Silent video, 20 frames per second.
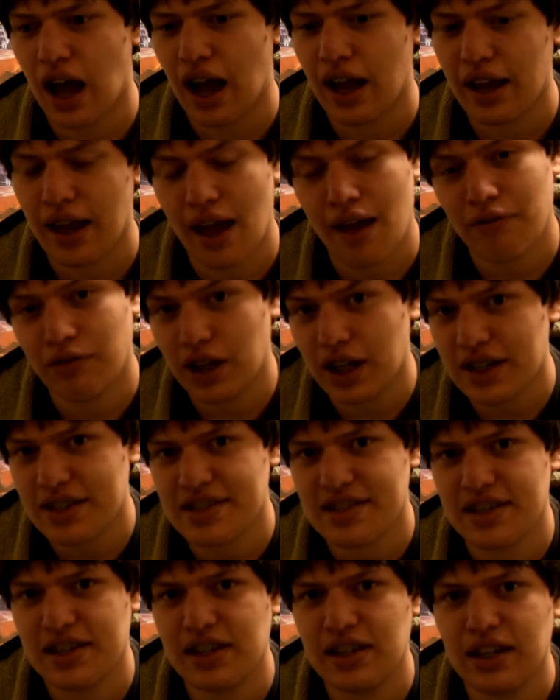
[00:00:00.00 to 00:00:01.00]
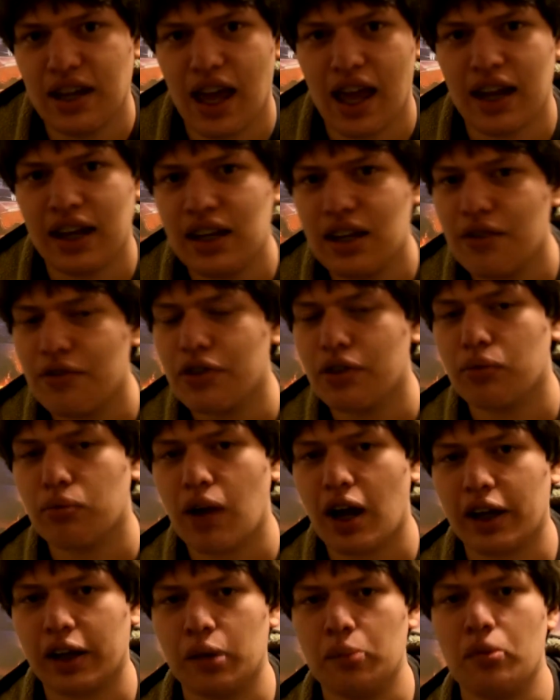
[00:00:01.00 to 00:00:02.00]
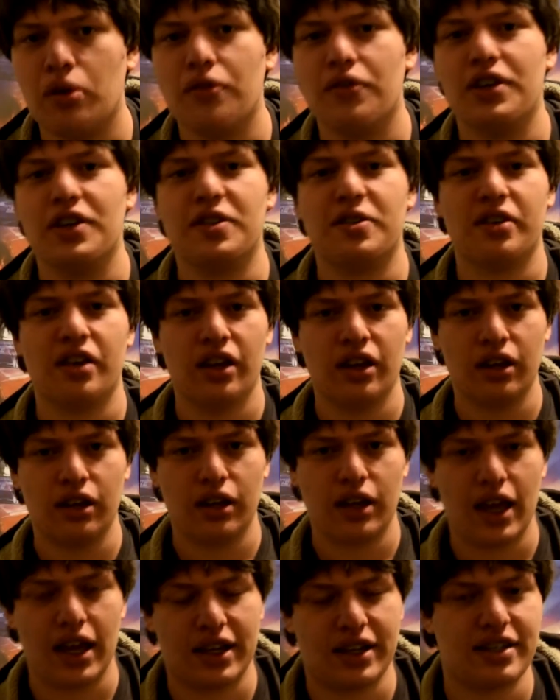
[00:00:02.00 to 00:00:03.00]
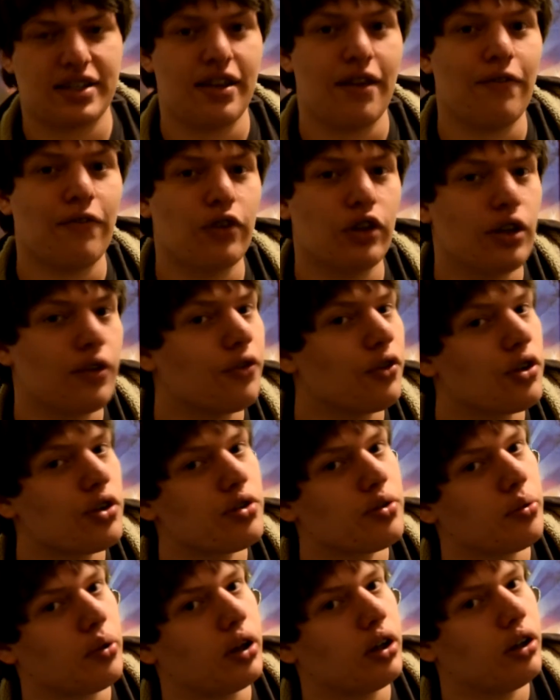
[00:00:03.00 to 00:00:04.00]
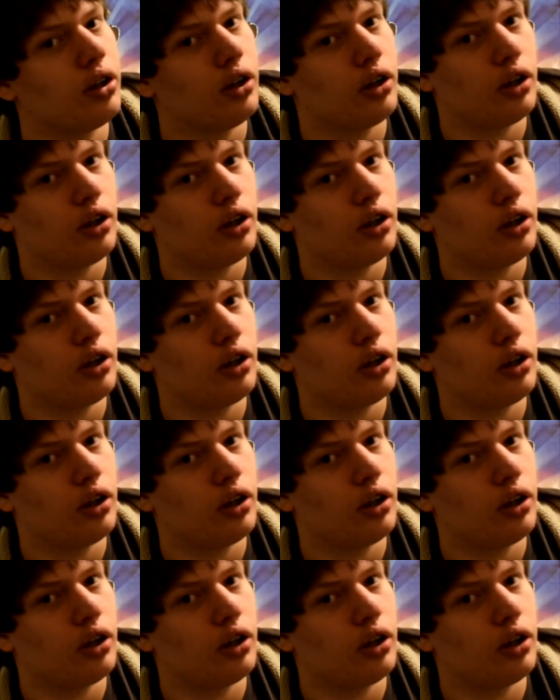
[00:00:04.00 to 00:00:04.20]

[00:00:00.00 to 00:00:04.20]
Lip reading: I have not seen any of the Rocky movies except for the first one.